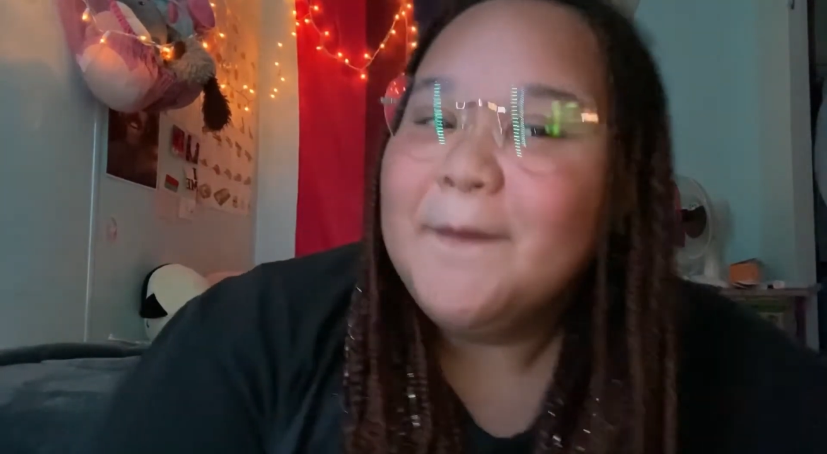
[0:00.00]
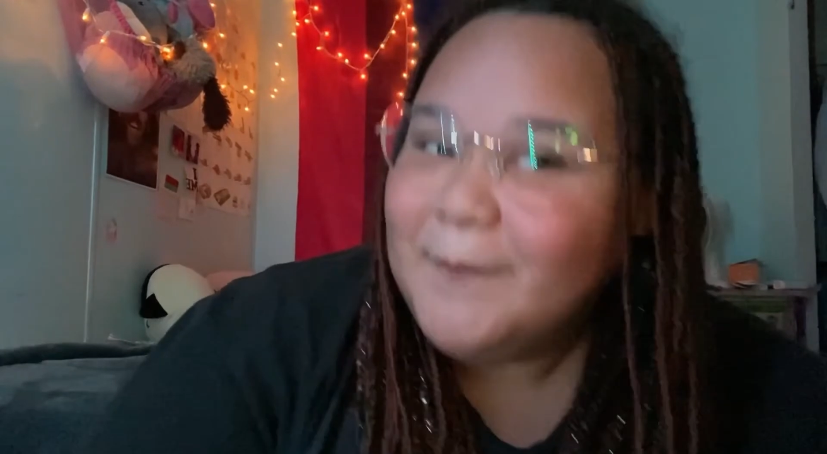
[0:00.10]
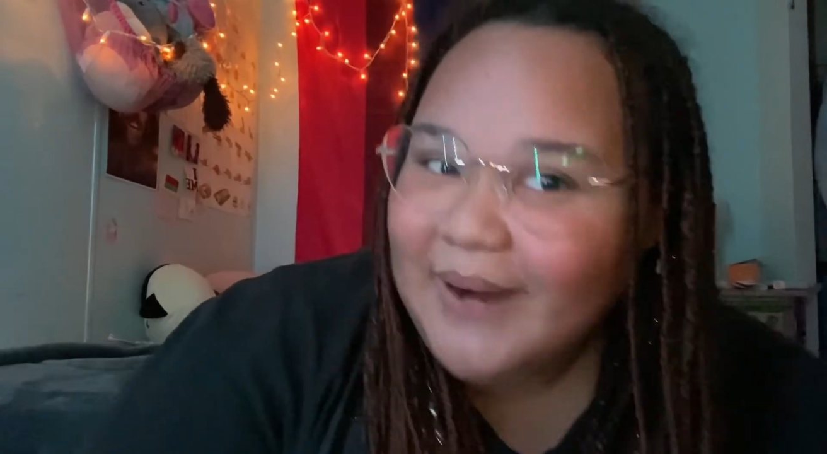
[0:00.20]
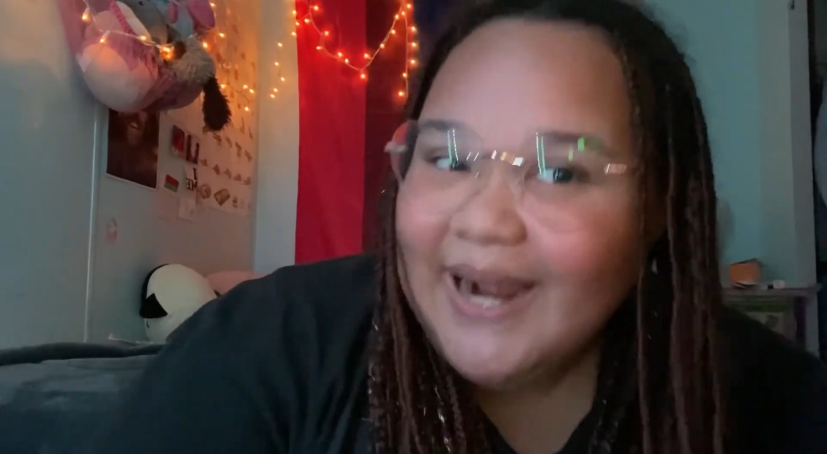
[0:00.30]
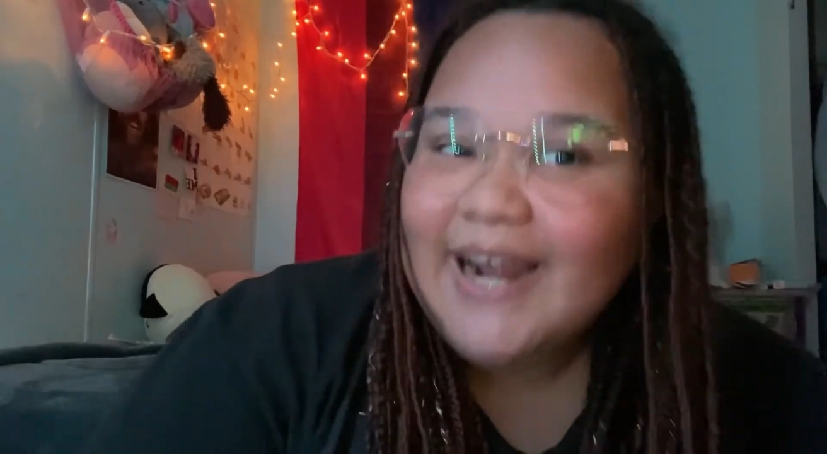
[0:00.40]

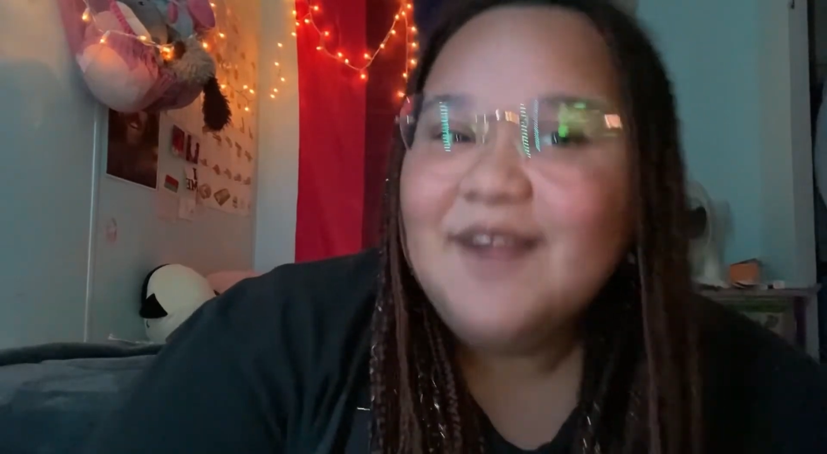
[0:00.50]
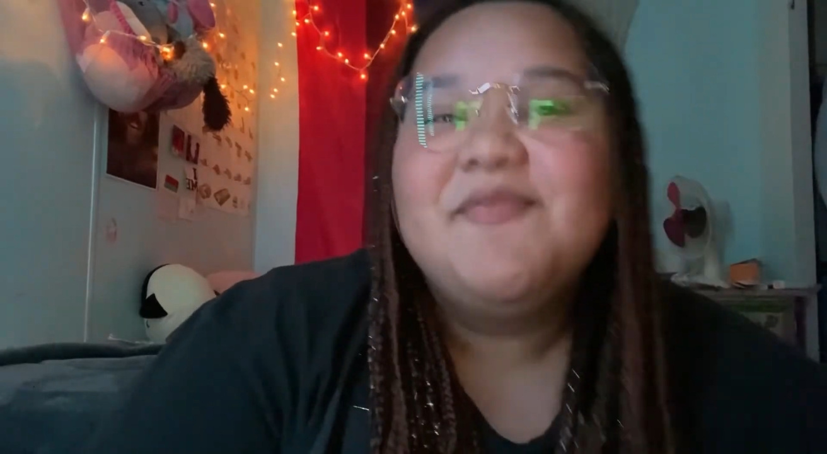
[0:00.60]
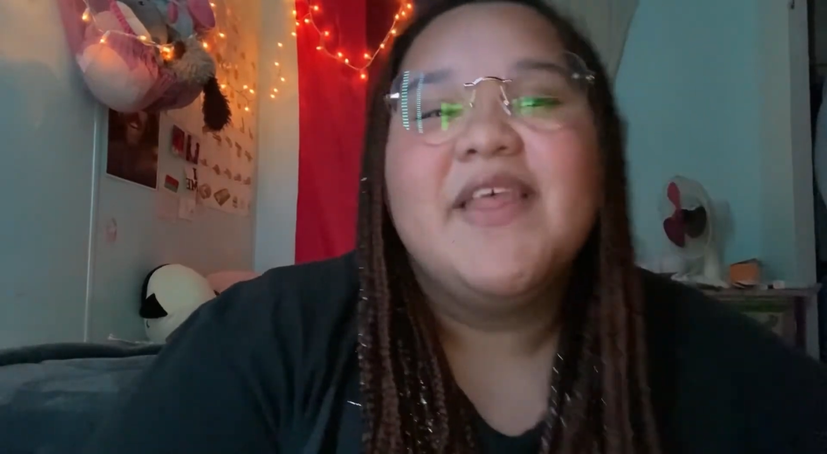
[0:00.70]
but